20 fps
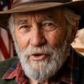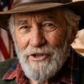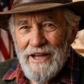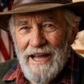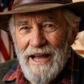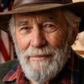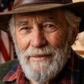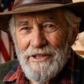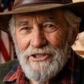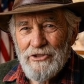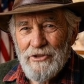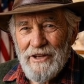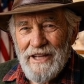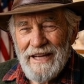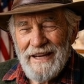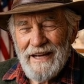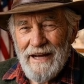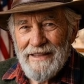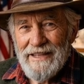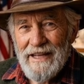
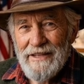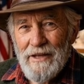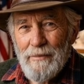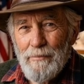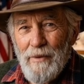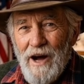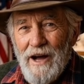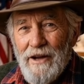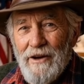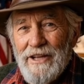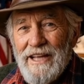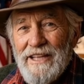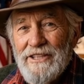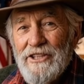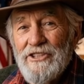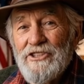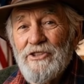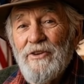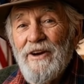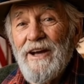chemistry that the modern
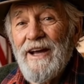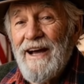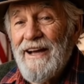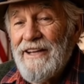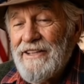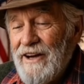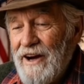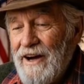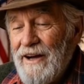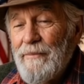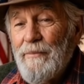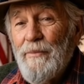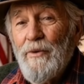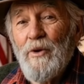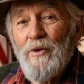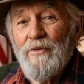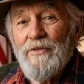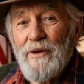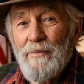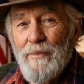industry has not
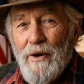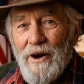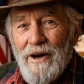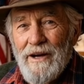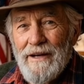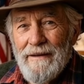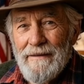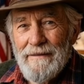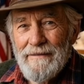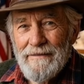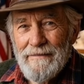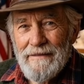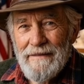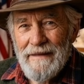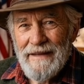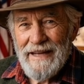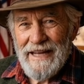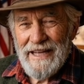improved upon. It